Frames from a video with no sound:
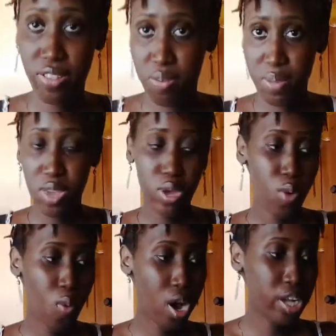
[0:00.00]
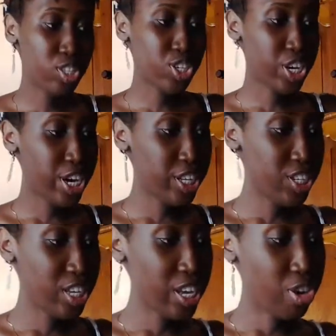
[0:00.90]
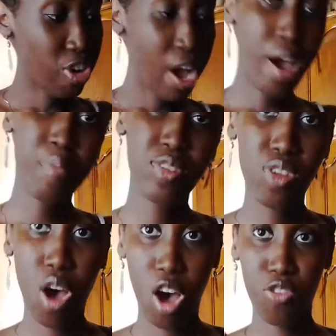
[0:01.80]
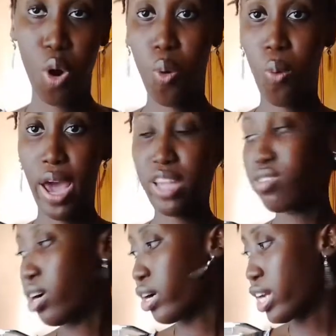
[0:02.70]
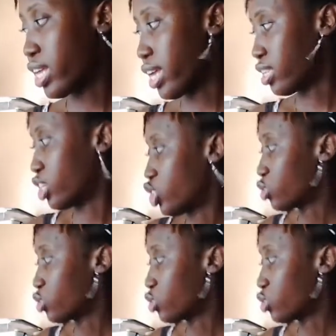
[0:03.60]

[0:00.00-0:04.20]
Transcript: recipe, we want 30 grams of a white or granulated